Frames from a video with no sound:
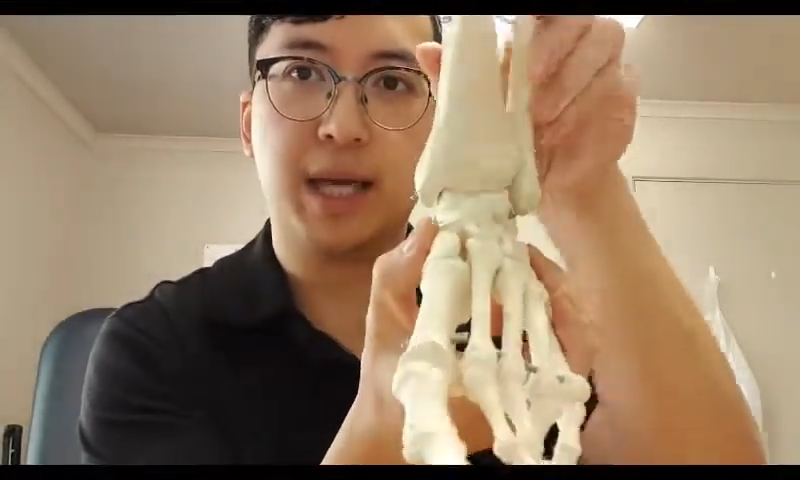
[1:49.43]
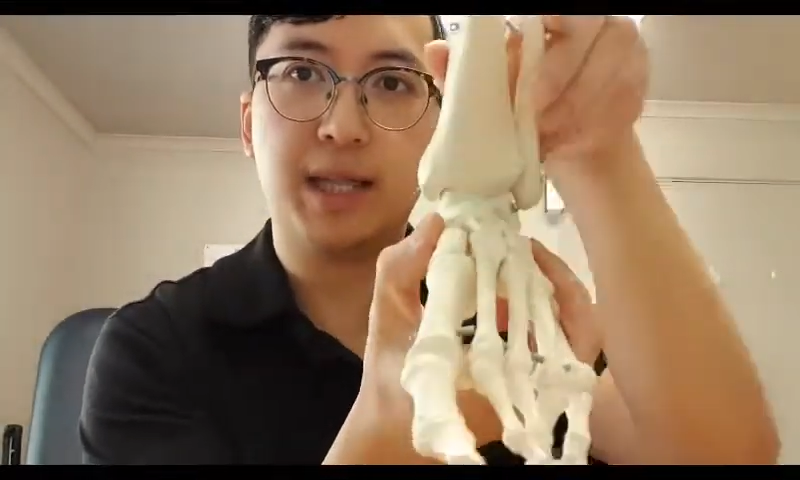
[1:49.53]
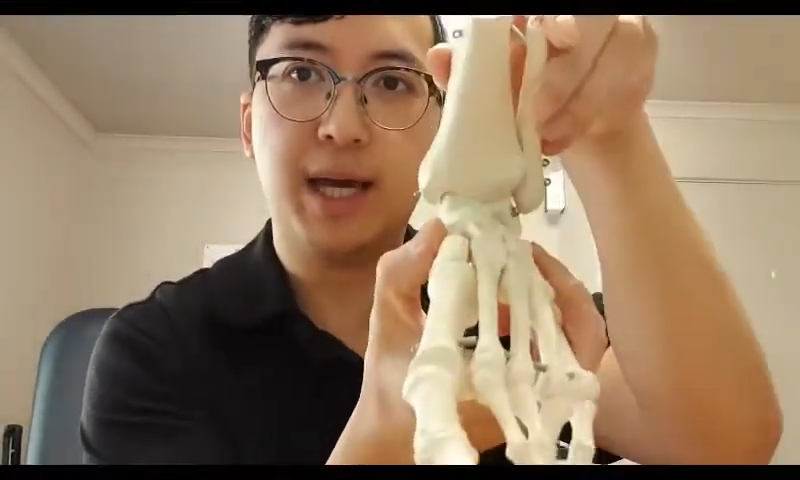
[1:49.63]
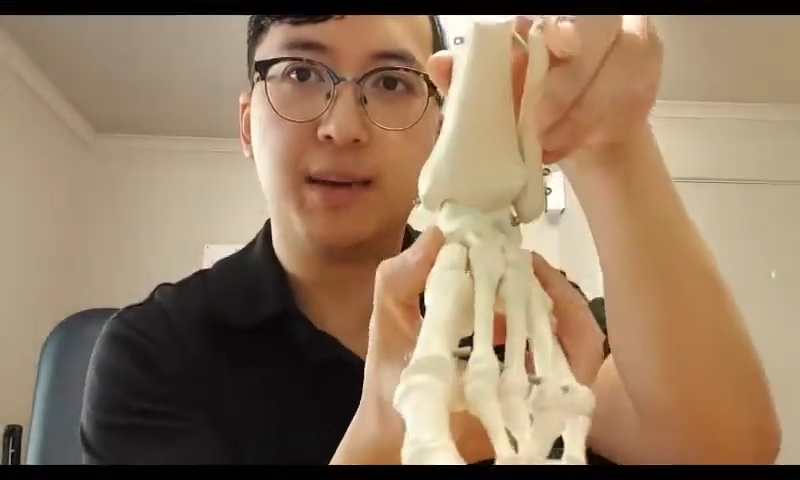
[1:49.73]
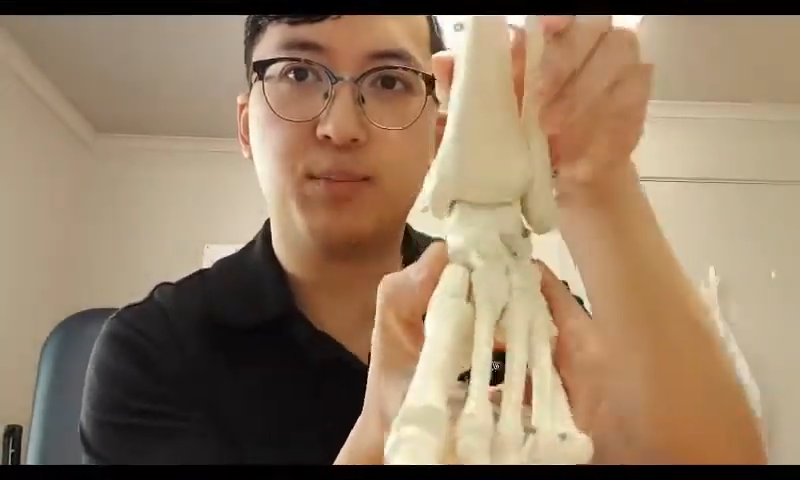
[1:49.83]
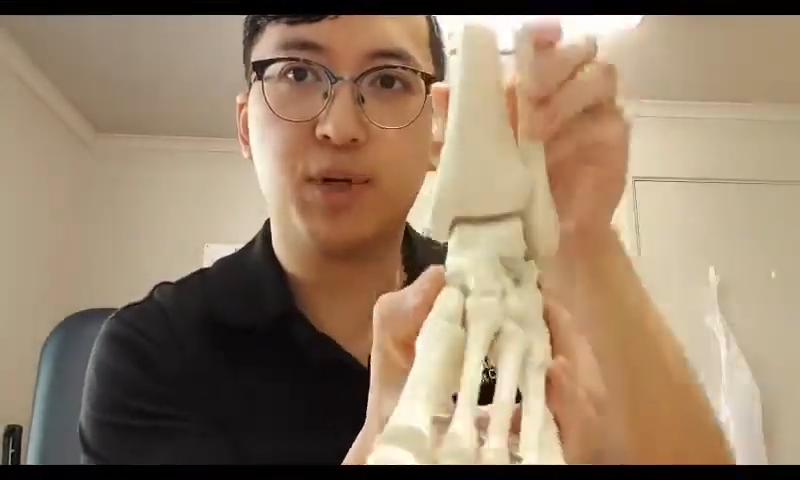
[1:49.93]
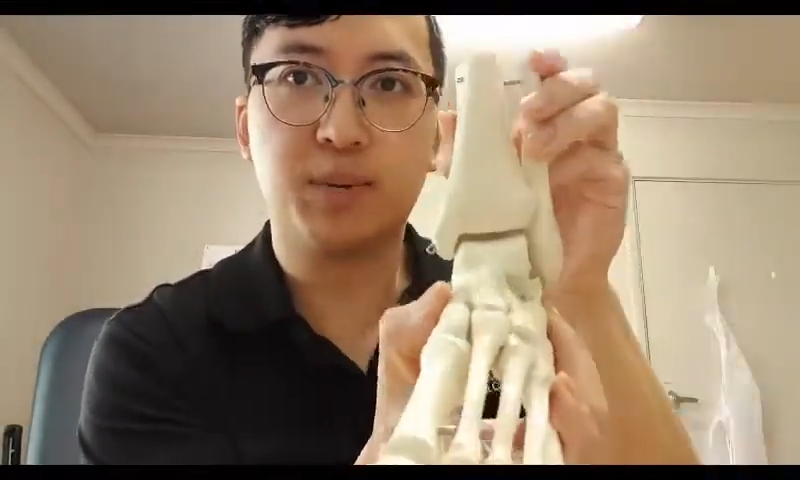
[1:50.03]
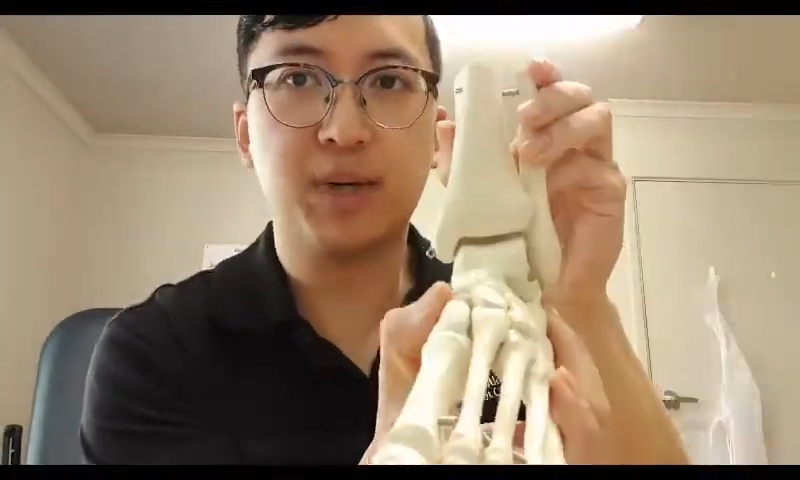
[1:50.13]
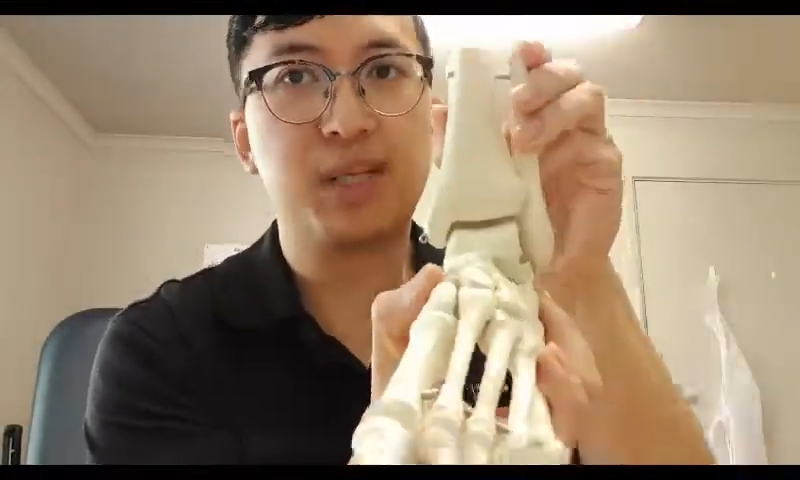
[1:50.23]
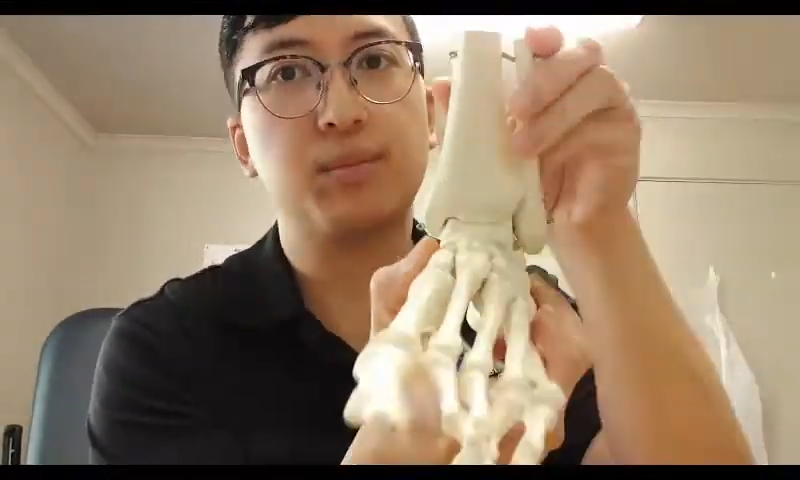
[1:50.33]
and that pretty
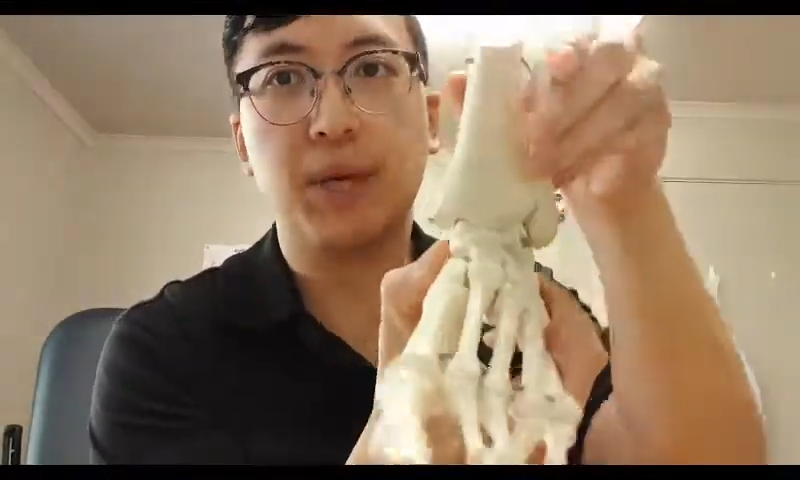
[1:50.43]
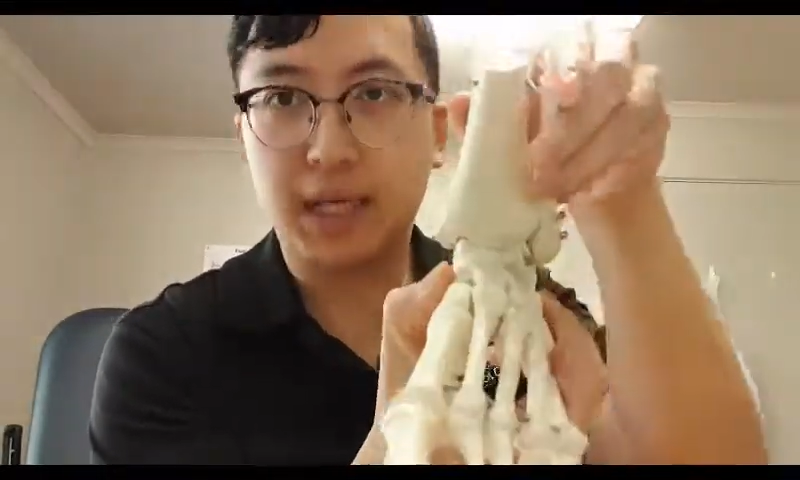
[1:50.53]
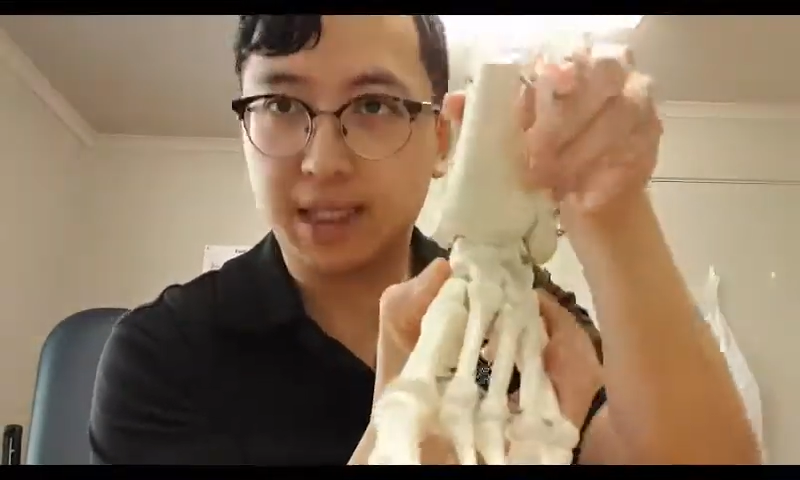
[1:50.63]
much makes